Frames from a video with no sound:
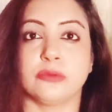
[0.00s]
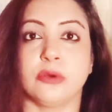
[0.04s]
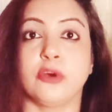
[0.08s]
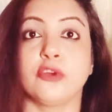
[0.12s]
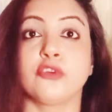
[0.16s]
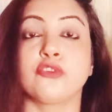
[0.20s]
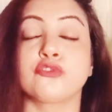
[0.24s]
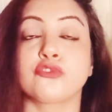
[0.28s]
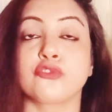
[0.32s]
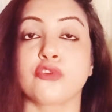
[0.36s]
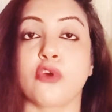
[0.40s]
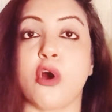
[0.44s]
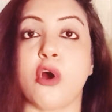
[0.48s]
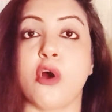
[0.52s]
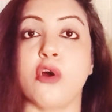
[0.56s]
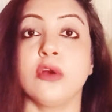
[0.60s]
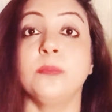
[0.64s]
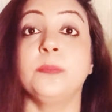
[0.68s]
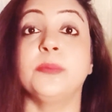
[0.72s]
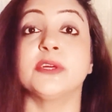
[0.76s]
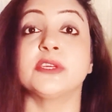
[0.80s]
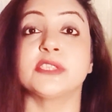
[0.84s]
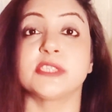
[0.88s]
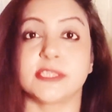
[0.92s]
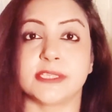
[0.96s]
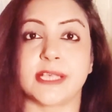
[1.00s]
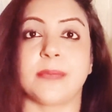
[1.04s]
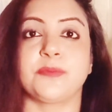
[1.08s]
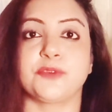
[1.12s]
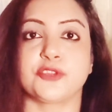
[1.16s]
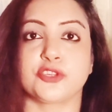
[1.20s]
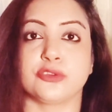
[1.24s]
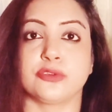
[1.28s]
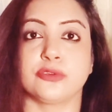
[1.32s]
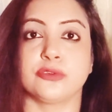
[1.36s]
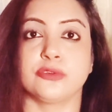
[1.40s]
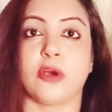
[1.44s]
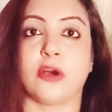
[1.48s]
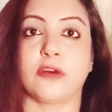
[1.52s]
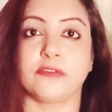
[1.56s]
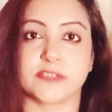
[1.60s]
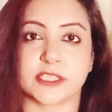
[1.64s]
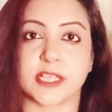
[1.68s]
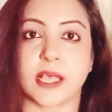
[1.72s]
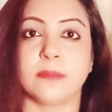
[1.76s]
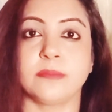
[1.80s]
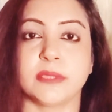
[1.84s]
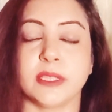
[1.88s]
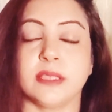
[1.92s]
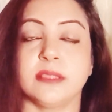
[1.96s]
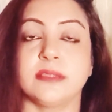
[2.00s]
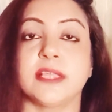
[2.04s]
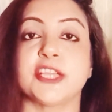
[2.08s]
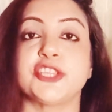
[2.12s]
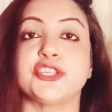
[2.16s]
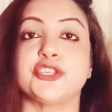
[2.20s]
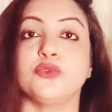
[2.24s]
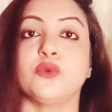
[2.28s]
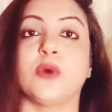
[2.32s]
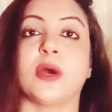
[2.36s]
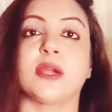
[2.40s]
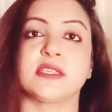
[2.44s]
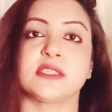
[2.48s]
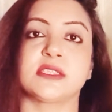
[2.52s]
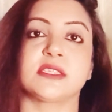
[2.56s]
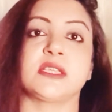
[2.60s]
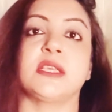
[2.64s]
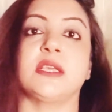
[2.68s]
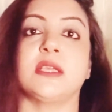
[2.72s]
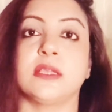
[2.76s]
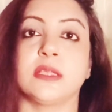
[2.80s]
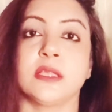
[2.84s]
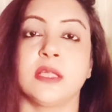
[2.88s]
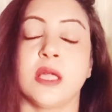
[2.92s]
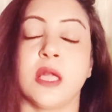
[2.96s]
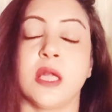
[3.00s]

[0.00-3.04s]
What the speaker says: a wrong perception of something that you are seeing.